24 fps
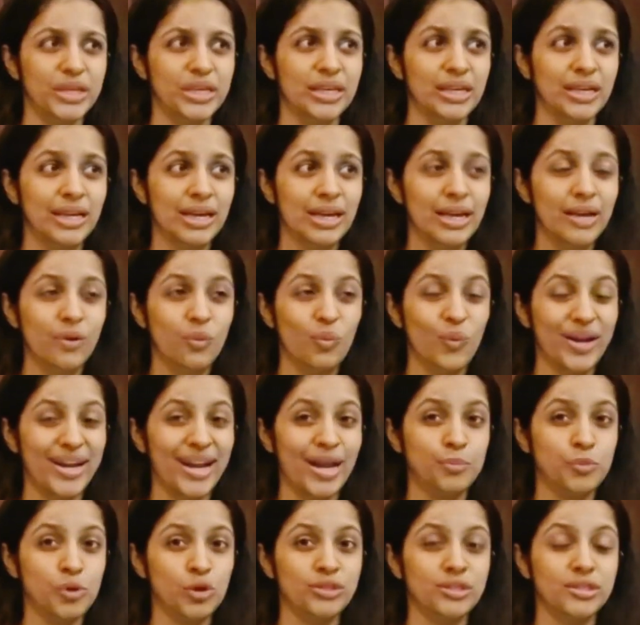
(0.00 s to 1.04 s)
me when
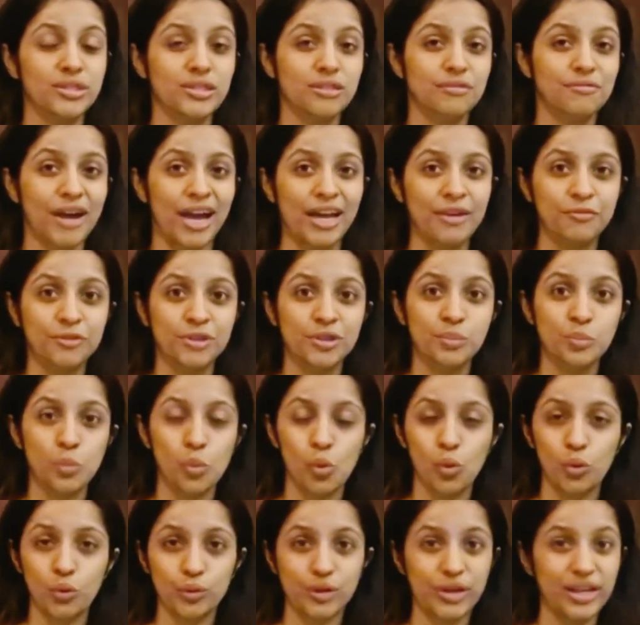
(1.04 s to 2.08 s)
I'm on survival
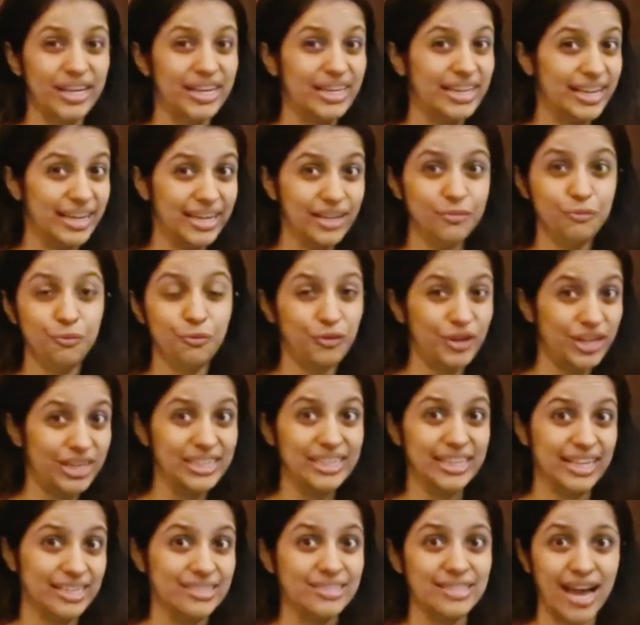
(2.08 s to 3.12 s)
mode, if
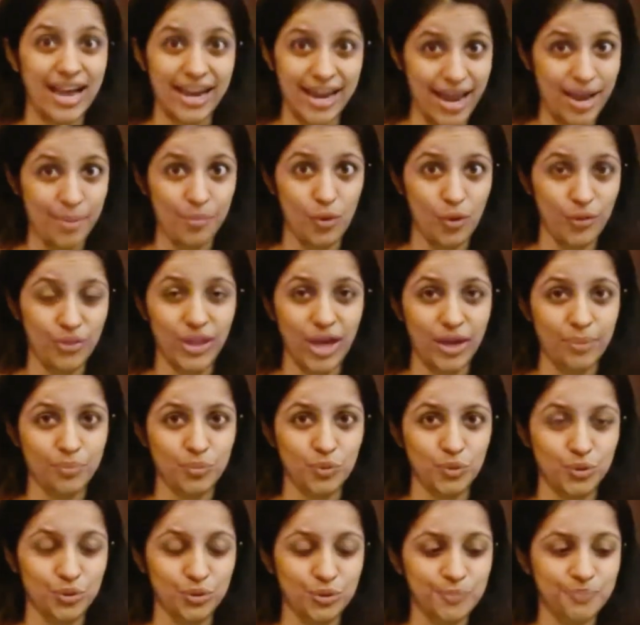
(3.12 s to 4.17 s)
in case I am on that
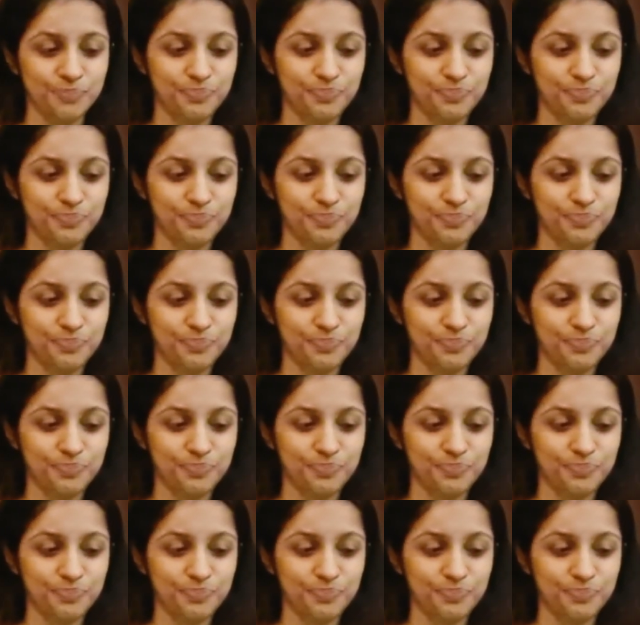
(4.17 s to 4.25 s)
mode.